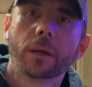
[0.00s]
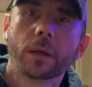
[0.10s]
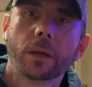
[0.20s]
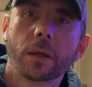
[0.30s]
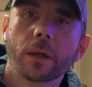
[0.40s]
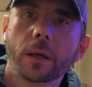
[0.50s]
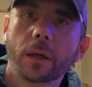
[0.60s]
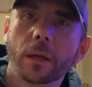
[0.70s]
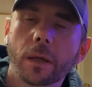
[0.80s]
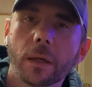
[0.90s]

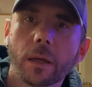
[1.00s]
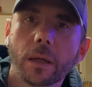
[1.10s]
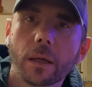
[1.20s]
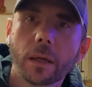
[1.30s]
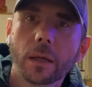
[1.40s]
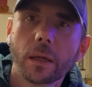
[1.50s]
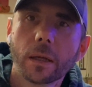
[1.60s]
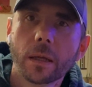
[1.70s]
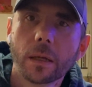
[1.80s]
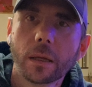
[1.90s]

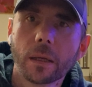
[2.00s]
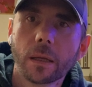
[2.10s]
(silence)